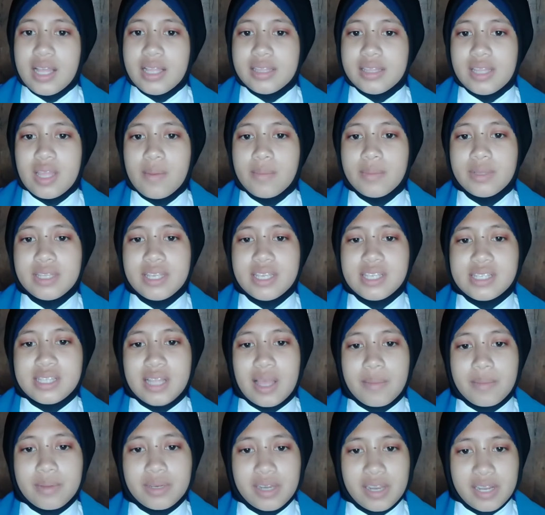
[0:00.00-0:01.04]
namely
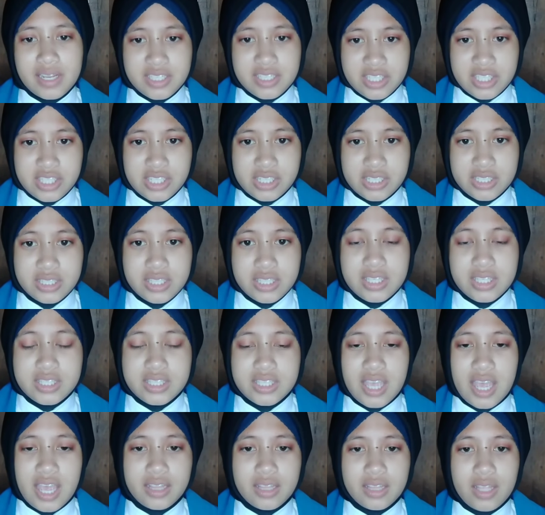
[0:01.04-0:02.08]
Islamic religion
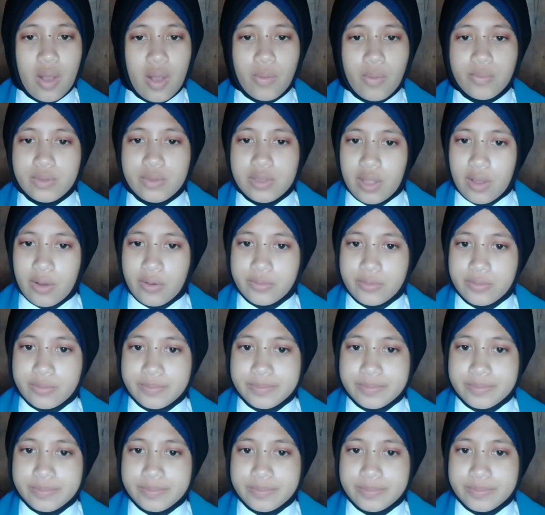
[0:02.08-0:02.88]
that we love.